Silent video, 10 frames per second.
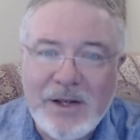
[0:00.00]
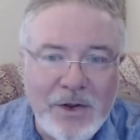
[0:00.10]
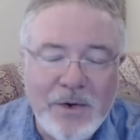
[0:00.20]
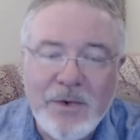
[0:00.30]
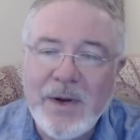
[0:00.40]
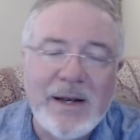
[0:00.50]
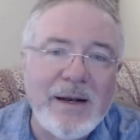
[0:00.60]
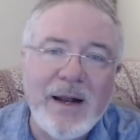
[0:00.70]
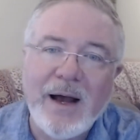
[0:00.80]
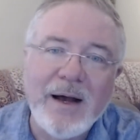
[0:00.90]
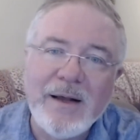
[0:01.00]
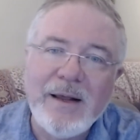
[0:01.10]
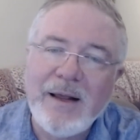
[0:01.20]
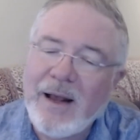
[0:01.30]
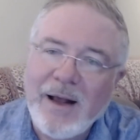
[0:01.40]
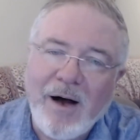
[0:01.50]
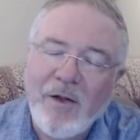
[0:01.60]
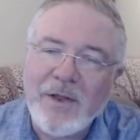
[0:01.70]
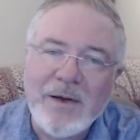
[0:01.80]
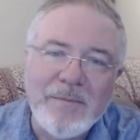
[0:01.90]
in you and
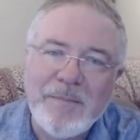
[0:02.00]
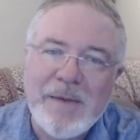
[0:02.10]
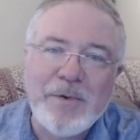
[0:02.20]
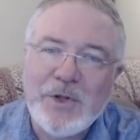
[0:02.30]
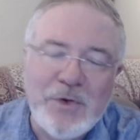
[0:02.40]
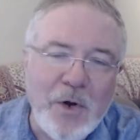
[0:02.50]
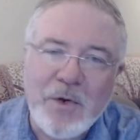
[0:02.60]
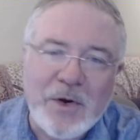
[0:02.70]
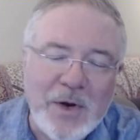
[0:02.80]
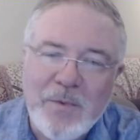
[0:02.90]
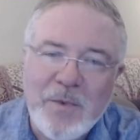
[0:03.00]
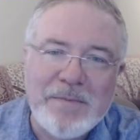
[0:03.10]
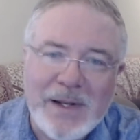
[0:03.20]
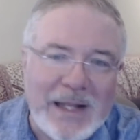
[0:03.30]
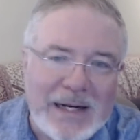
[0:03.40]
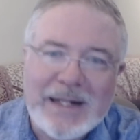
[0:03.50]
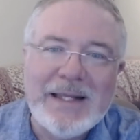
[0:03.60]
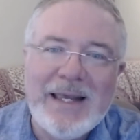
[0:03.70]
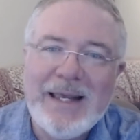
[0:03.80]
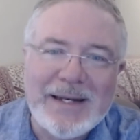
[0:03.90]
all the people you don't agree with
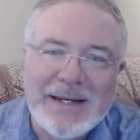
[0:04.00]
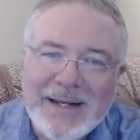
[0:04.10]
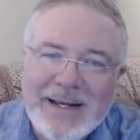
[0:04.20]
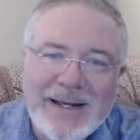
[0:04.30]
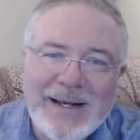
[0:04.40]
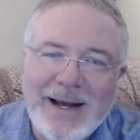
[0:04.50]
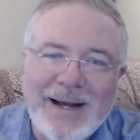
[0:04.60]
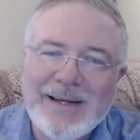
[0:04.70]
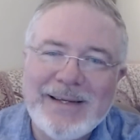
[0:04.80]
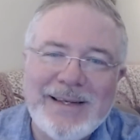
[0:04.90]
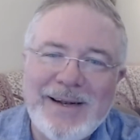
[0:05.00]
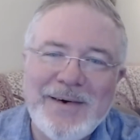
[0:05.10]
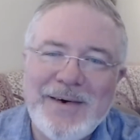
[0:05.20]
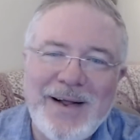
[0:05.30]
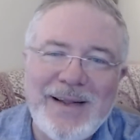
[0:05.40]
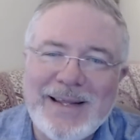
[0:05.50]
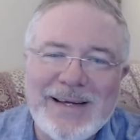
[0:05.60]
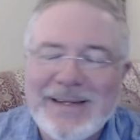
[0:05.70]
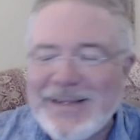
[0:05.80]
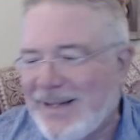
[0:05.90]
politically, and all
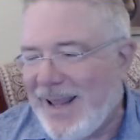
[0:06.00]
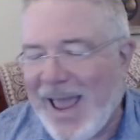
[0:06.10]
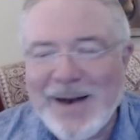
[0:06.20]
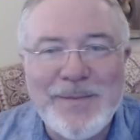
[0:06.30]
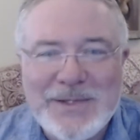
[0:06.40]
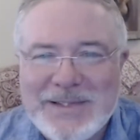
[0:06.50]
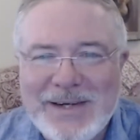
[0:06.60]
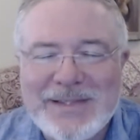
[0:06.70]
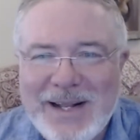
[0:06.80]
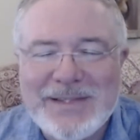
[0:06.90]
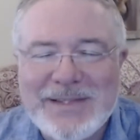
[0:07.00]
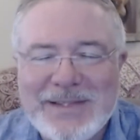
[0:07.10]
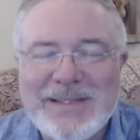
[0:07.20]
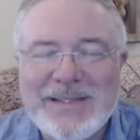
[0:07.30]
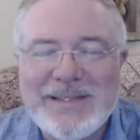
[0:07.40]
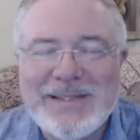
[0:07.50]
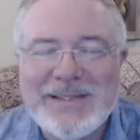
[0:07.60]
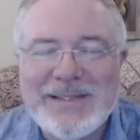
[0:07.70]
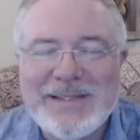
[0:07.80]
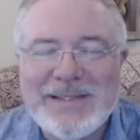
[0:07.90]
the animals that are suffering in the
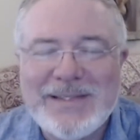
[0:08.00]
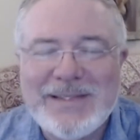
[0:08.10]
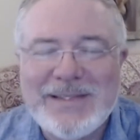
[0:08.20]
world, and